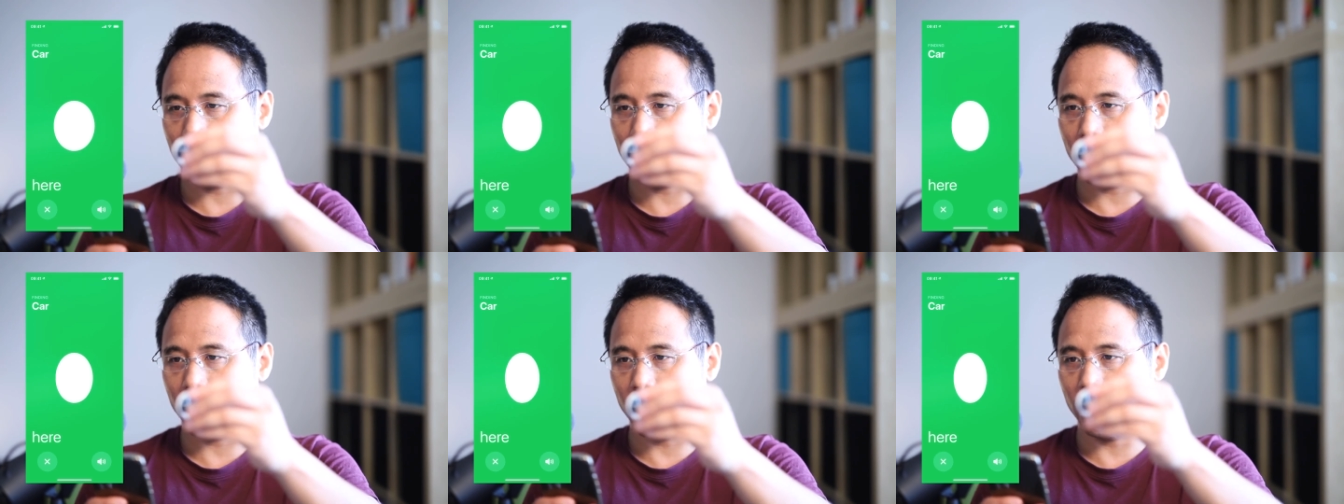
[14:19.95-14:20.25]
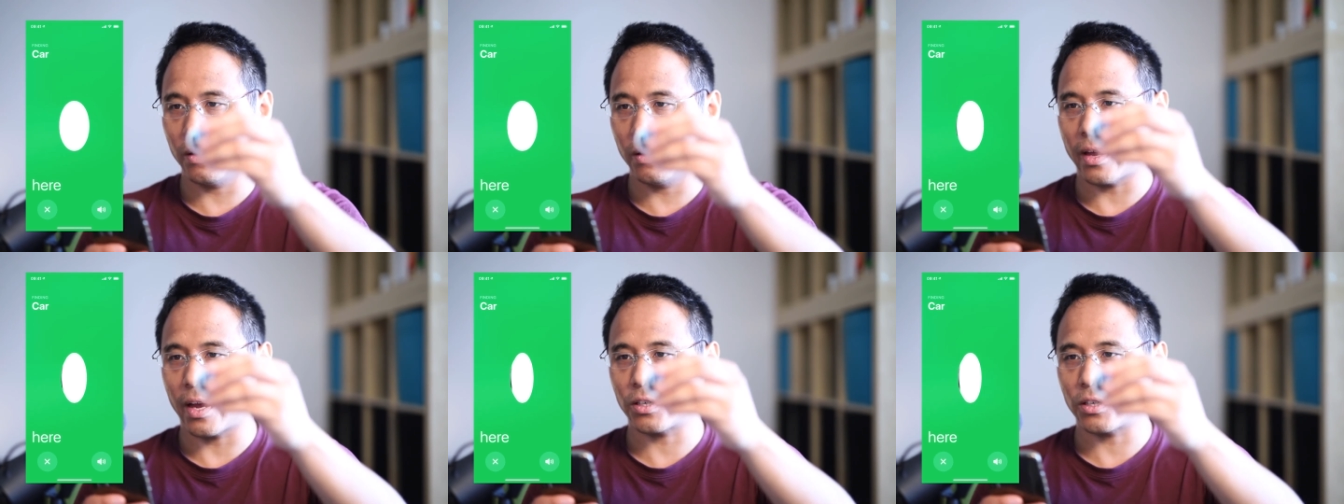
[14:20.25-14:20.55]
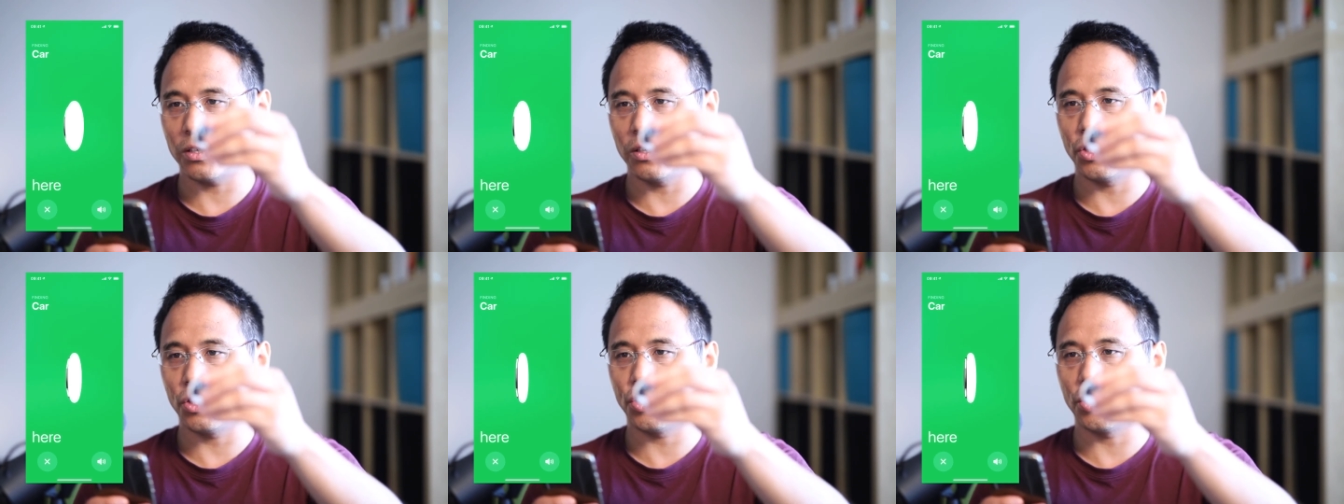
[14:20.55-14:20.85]
and it'll
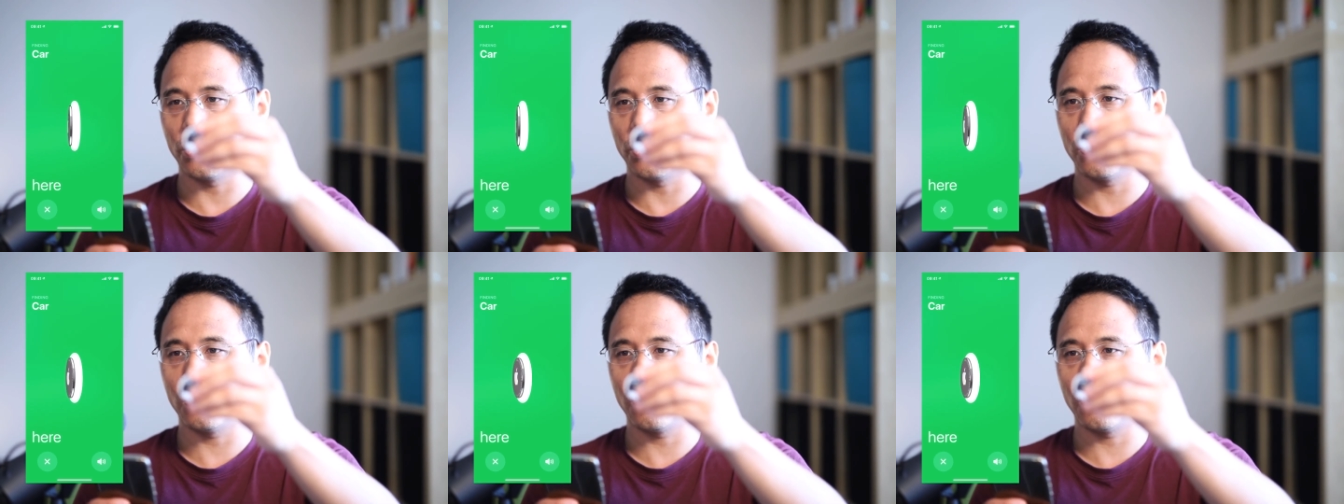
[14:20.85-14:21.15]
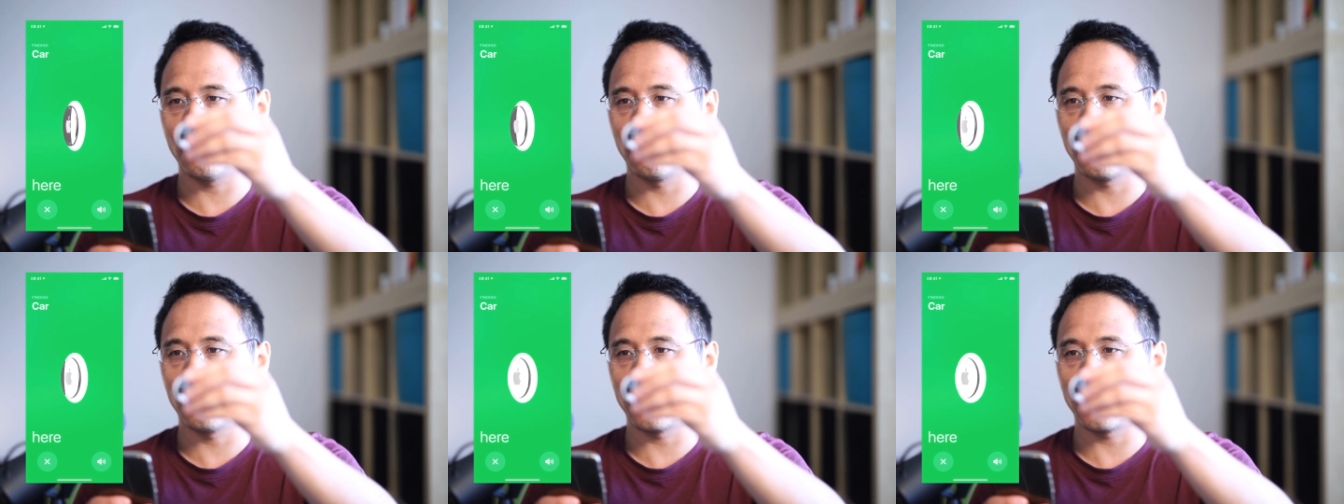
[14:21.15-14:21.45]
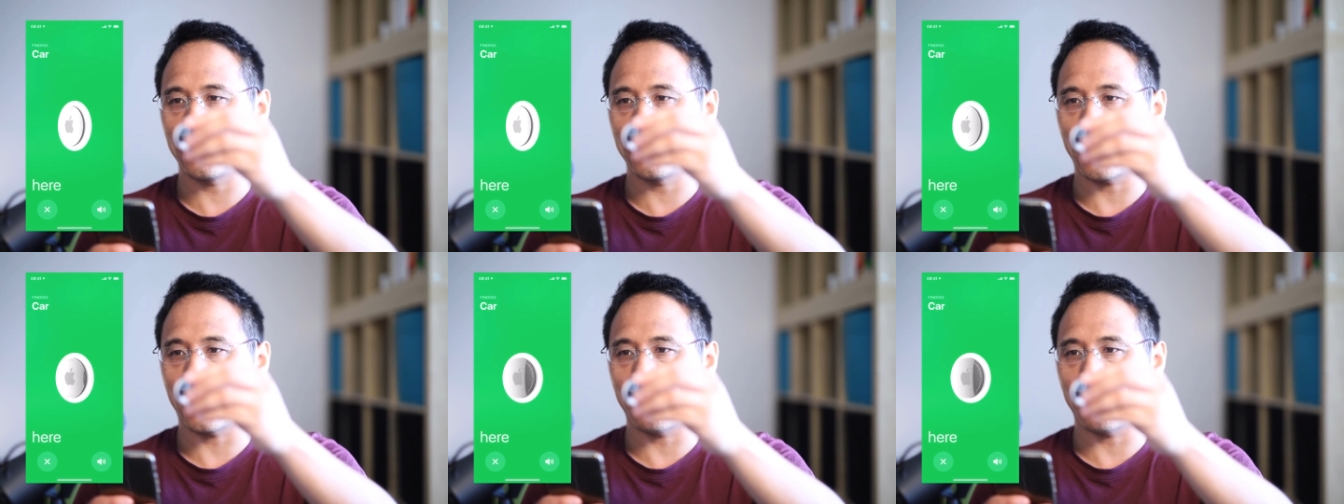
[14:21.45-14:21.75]
actually show
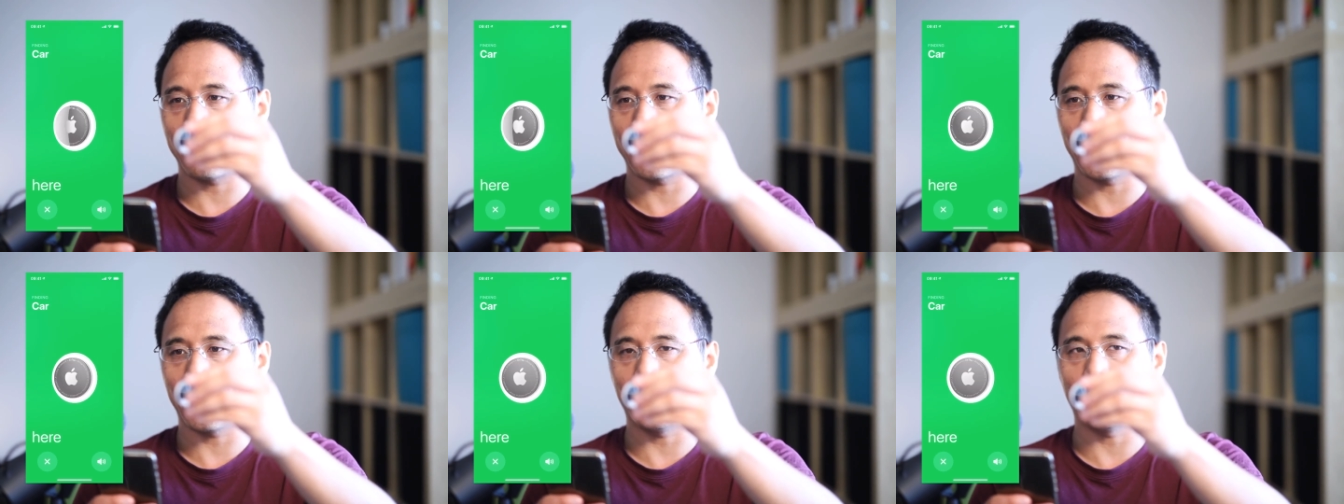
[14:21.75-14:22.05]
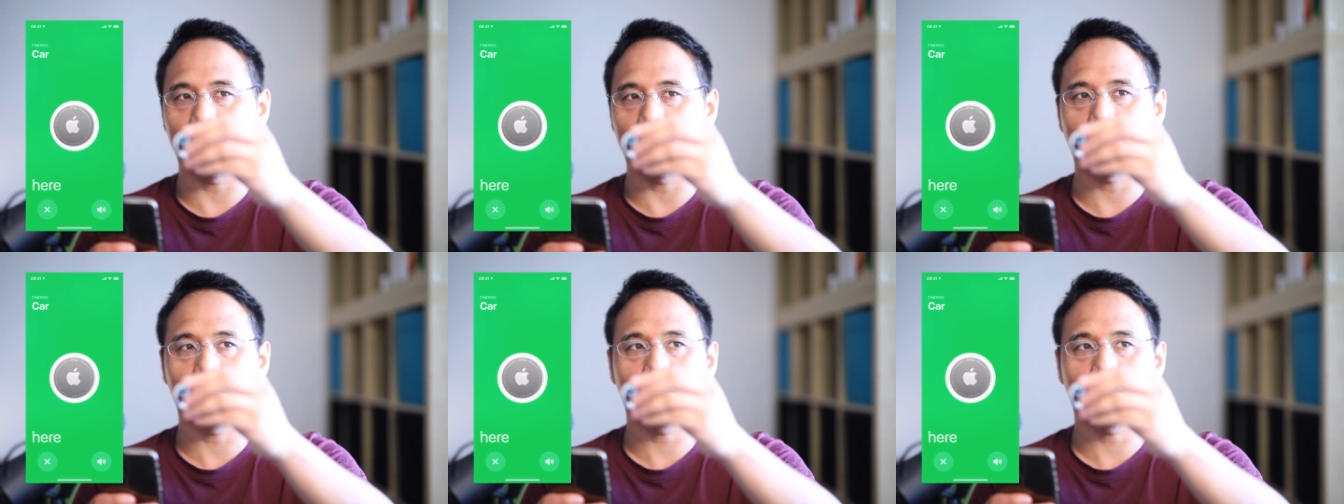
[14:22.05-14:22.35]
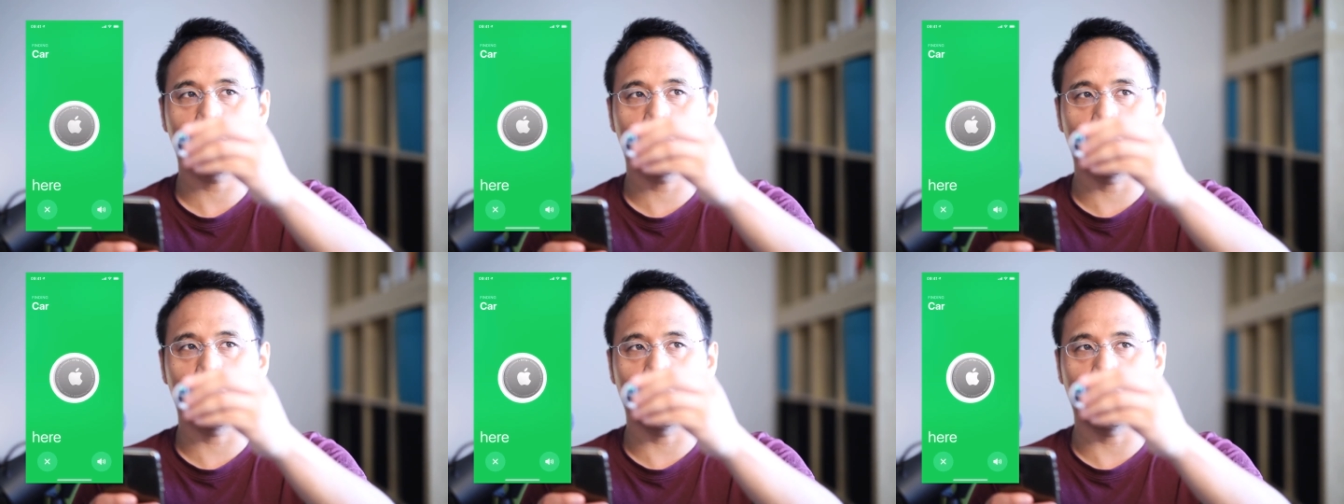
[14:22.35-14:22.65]
where the iPad is,
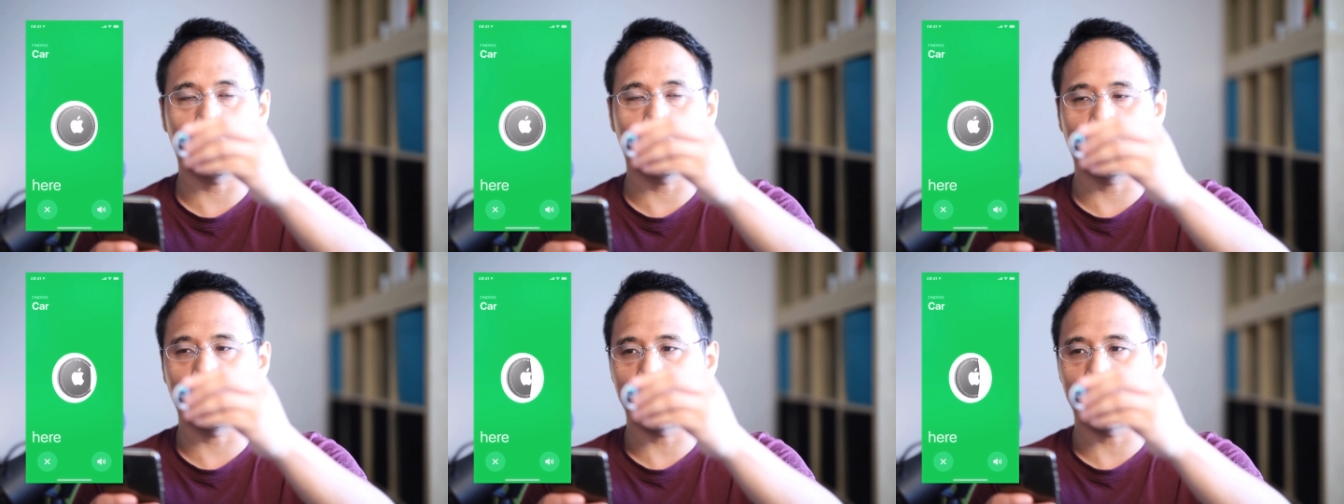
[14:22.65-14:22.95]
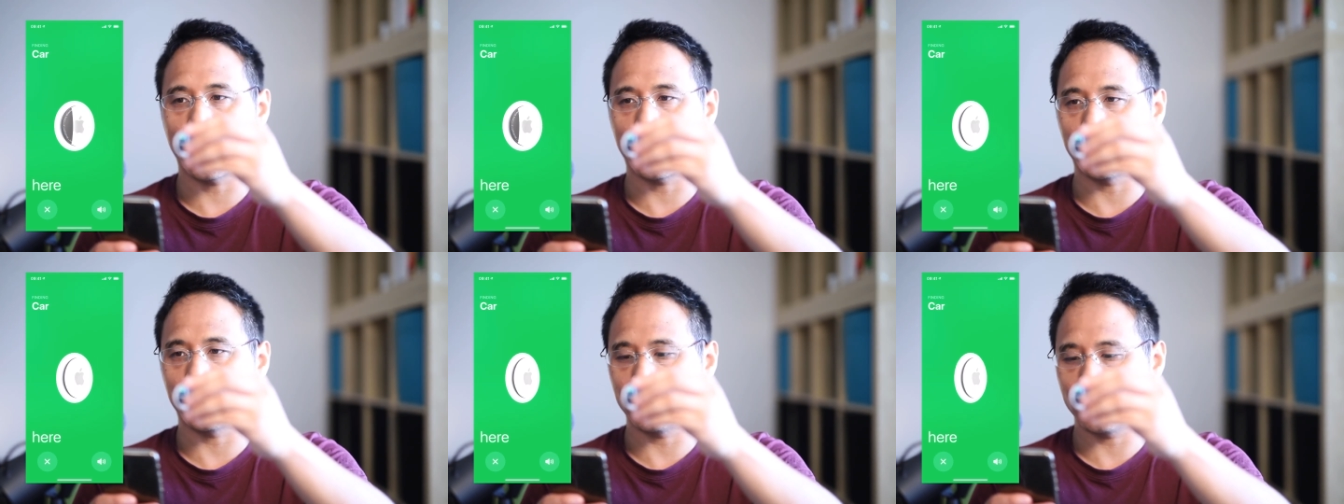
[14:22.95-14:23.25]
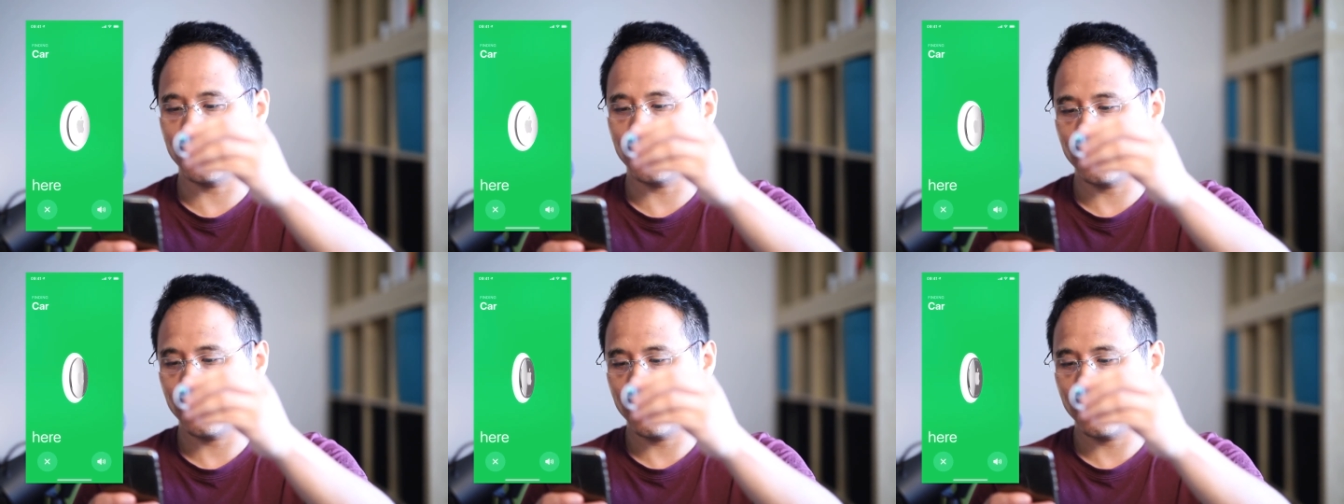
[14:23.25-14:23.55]
AirTag is.